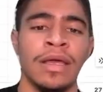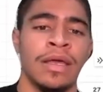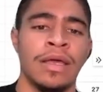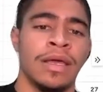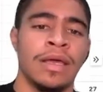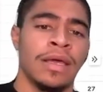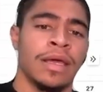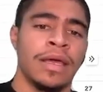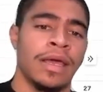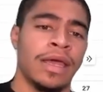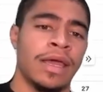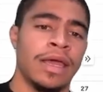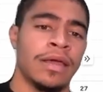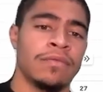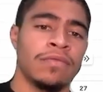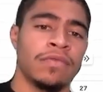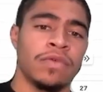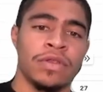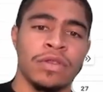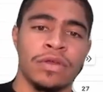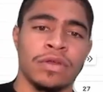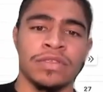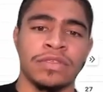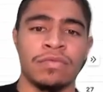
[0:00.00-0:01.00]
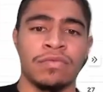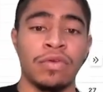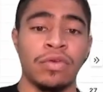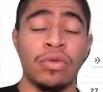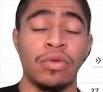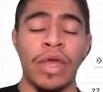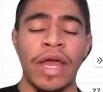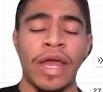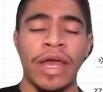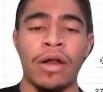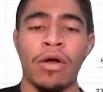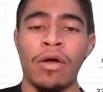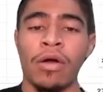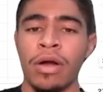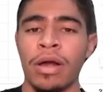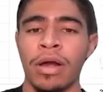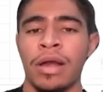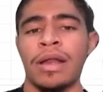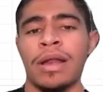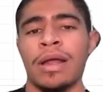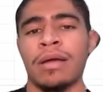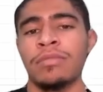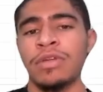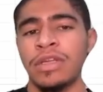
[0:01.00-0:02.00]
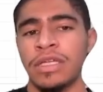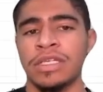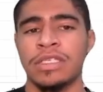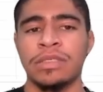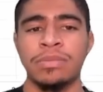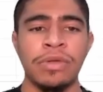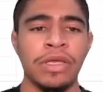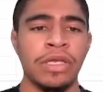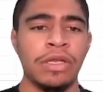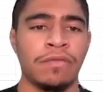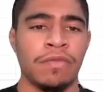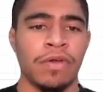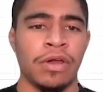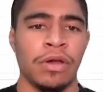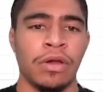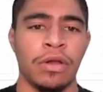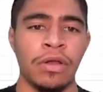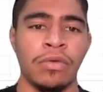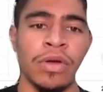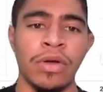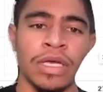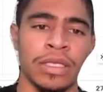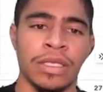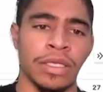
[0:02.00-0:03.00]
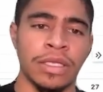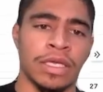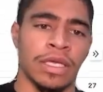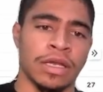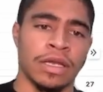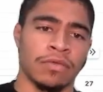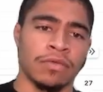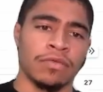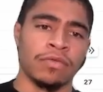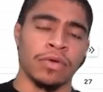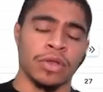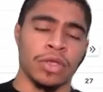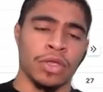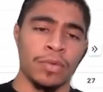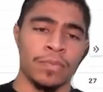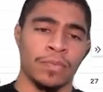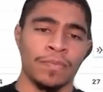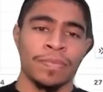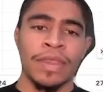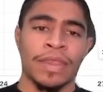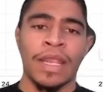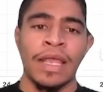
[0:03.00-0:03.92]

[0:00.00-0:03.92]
And for those of you that aren't, I'm going to explain it very quickly here for you.